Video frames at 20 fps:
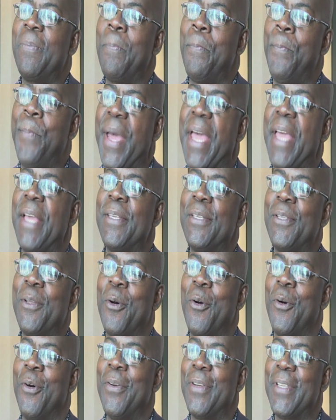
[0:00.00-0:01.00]
based
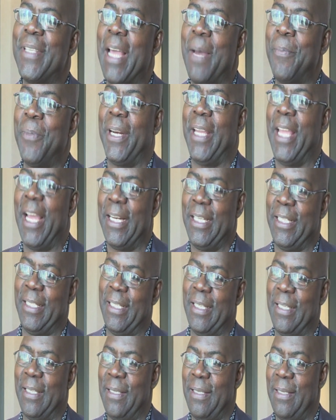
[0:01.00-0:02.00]
on some
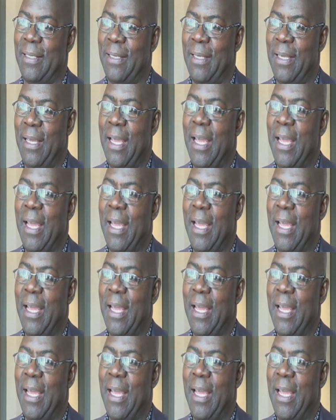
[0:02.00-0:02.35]
realities.